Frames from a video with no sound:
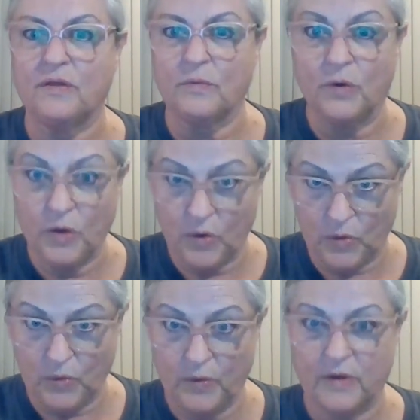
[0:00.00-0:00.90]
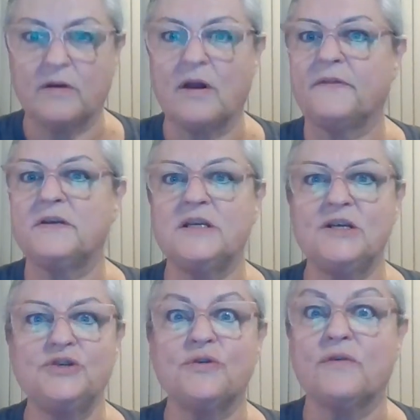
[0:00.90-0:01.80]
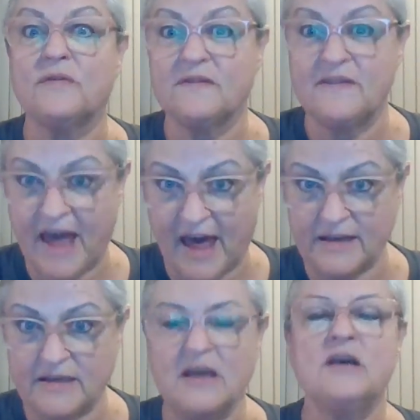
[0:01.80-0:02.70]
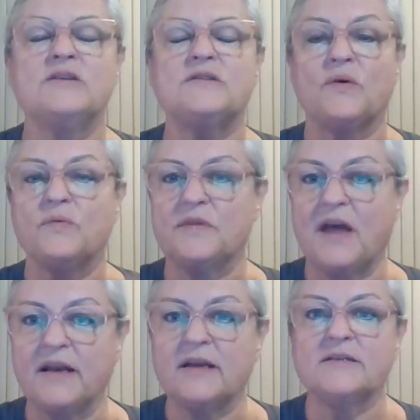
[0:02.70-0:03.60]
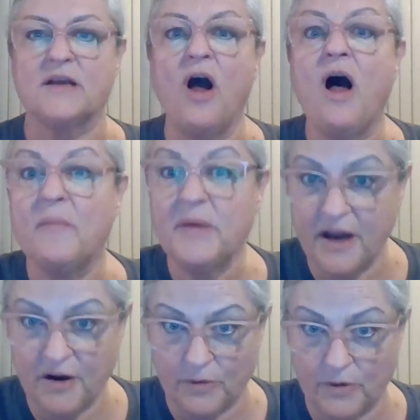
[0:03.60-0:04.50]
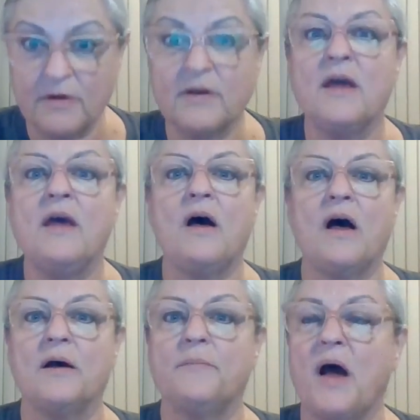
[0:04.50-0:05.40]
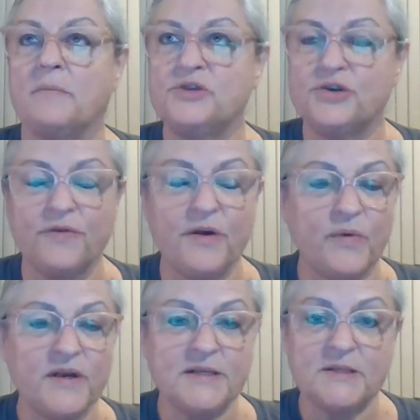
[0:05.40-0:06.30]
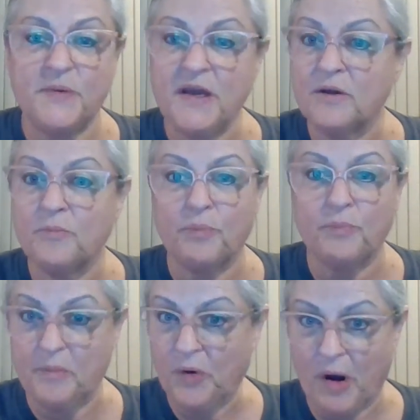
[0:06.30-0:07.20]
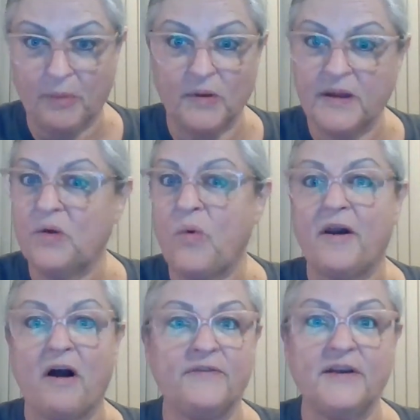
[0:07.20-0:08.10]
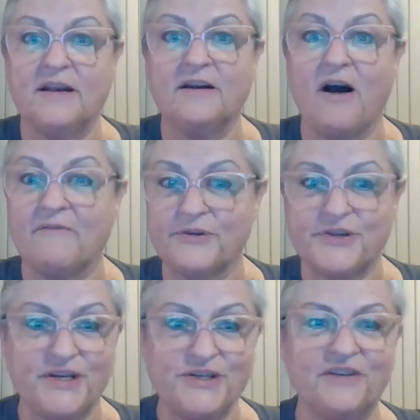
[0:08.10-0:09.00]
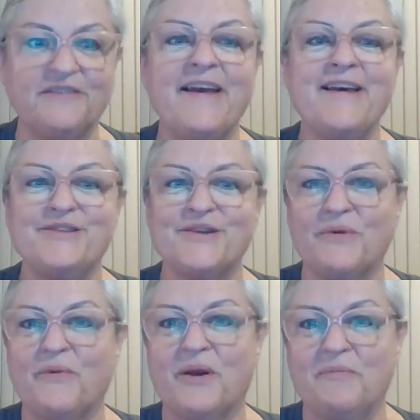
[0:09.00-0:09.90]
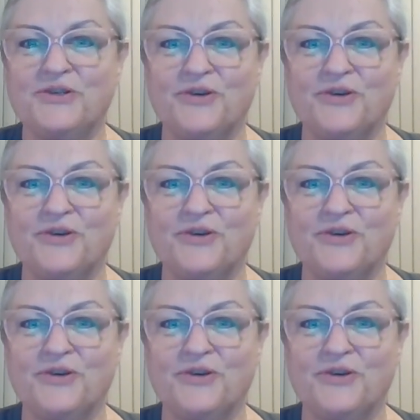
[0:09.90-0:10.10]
who, not the teacher that. So that is a common error. I'm sure that we speak it improperly quite often in conversation, so we want to be sure